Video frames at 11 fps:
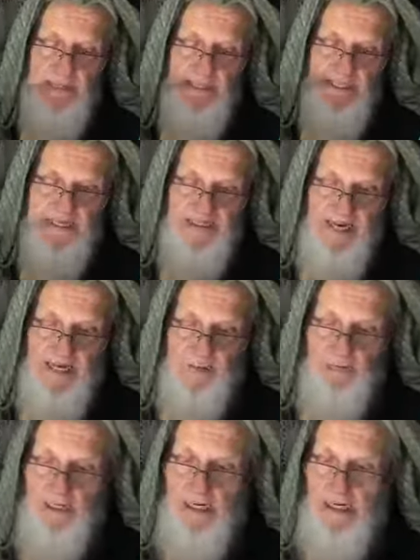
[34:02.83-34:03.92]
that's like
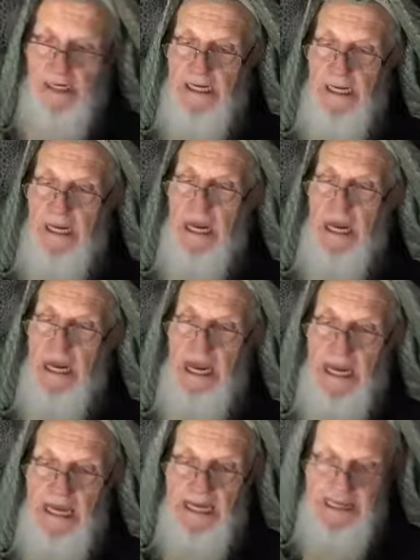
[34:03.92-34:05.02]
really
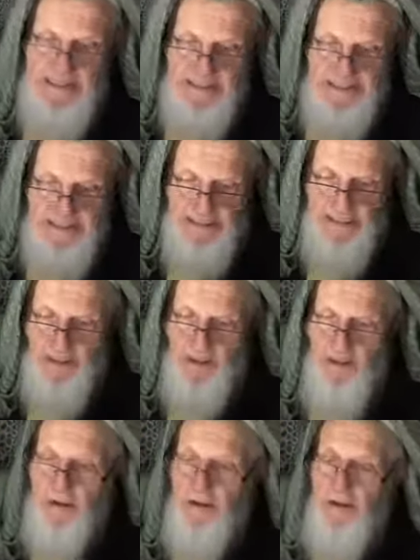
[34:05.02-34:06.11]
lazy,
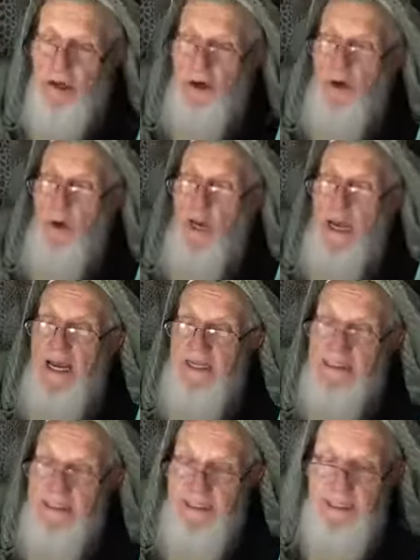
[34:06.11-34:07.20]
so
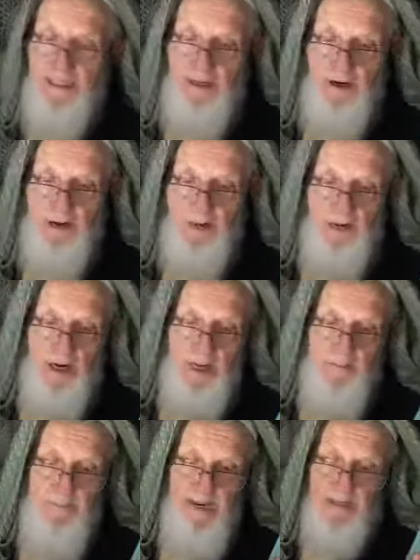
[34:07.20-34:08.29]
lazy that they're going to
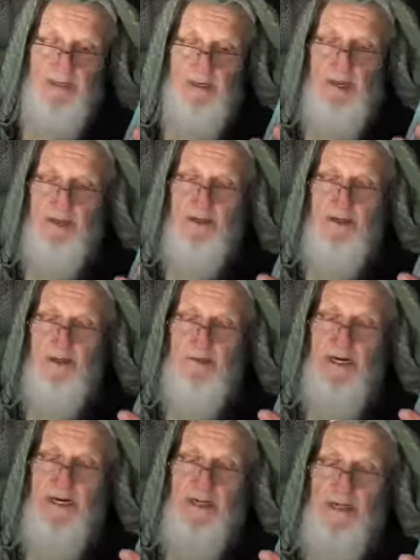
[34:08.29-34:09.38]
lay back, they're not going to do
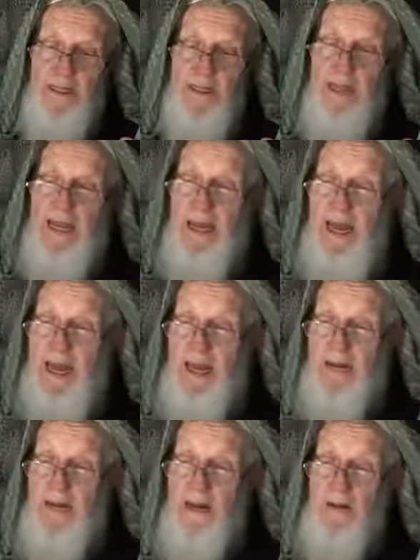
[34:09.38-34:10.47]
anything,
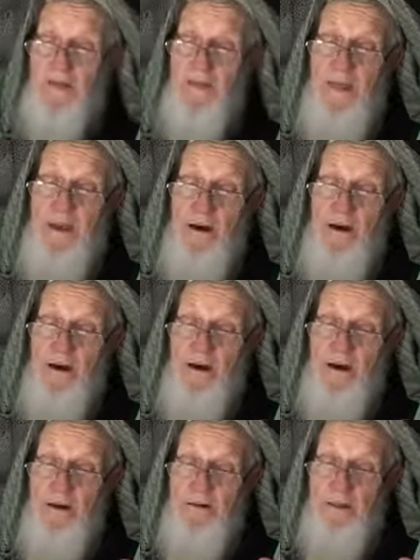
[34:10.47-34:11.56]
and they are,